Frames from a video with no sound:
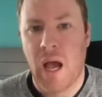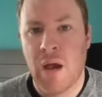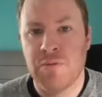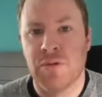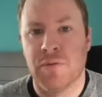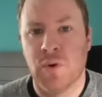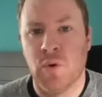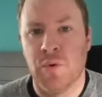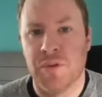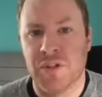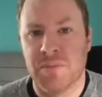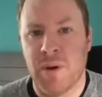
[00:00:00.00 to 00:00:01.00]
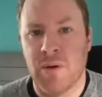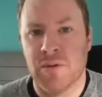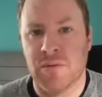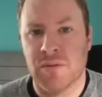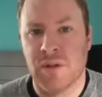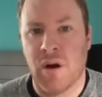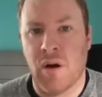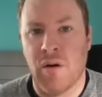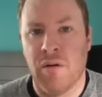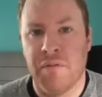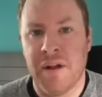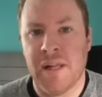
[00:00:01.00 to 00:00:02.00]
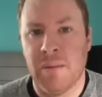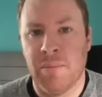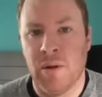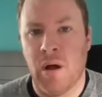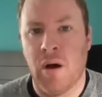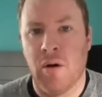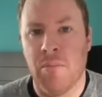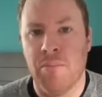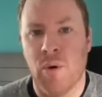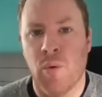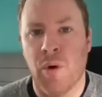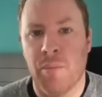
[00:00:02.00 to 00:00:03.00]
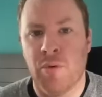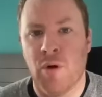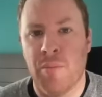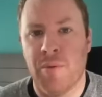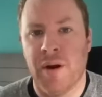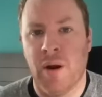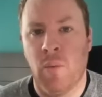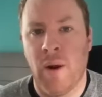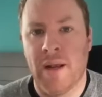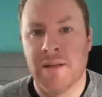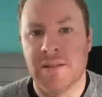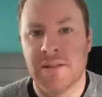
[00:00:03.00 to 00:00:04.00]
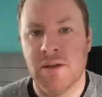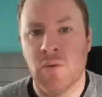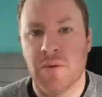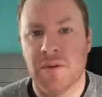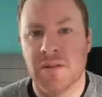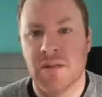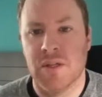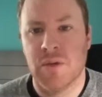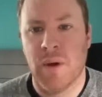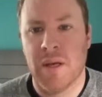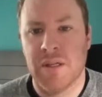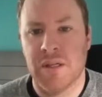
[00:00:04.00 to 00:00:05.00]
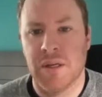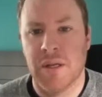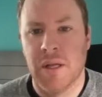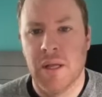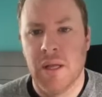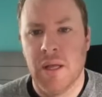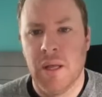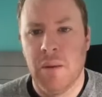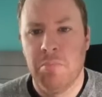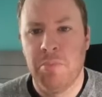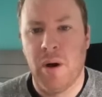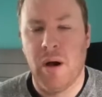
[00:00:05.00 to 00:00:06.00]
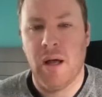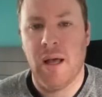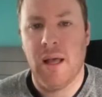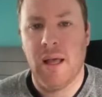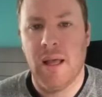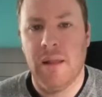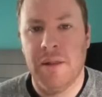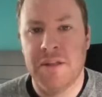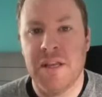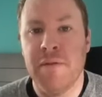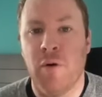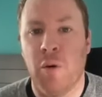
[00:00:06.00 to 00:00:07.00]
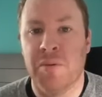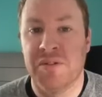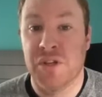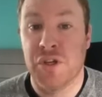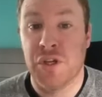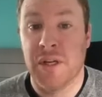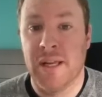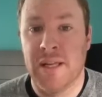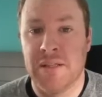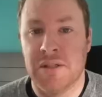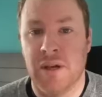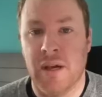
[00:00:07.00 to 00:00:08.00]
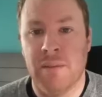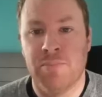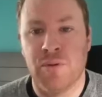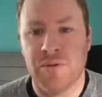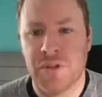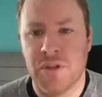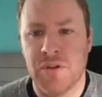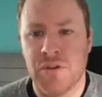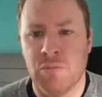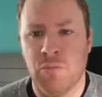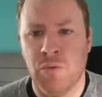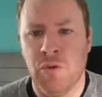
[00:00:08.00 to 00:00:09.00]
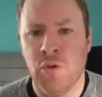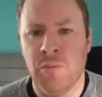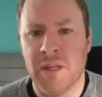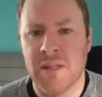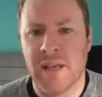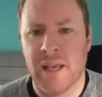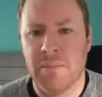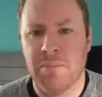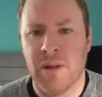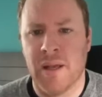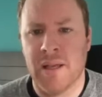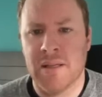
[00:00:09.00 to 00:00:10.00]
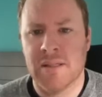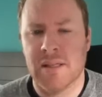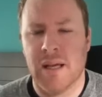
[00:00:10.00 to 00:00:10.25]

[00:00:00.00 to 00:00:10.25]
out of court disposals that are available are a more appropriate way to deal with the situation. But the default position is that a prosecution will normally take place